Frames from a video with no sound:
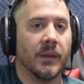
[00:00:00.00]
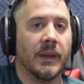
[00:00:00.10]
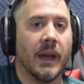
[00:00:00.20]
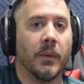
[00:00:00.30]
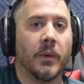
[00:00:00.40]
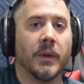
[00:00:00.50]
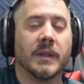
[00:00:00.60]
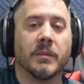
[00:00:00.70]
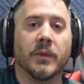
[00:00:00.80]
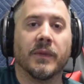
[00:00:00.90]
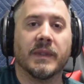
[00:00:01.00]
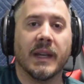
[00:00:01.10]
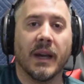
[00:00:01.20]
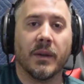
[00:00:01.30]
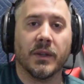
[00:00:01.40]
Now we're going to move
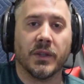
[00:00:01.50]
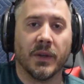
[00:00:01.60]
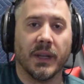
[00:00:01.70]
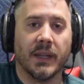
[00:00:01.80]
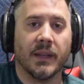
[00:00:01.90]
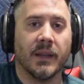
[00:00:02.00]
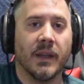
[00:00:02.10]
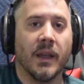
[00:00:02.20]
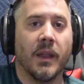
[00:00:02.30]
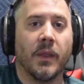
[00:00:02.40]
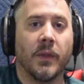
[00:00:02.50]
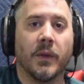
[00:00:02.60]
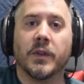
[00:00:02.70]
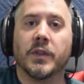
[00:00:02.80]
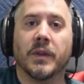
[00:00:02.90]
down a string,
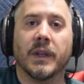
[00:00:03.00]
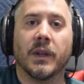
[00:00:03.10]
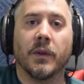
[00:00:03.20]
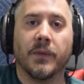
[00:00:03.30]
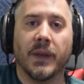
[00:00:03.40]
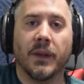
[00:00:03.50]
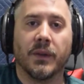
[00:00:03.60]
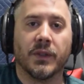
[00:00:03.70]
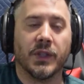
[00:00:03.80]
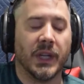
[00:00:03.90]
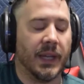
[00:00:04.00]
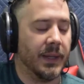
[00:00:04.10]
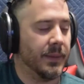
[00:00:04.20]
3rd string, no fingers, G.